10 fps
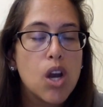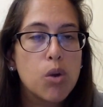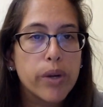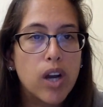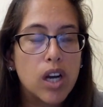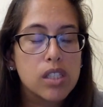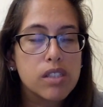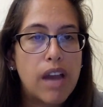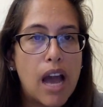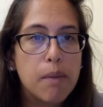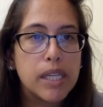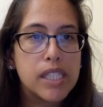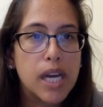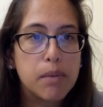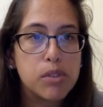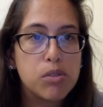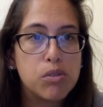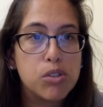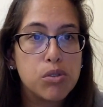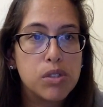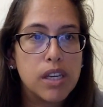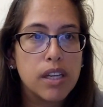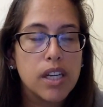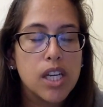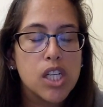regardless of how many times you use it.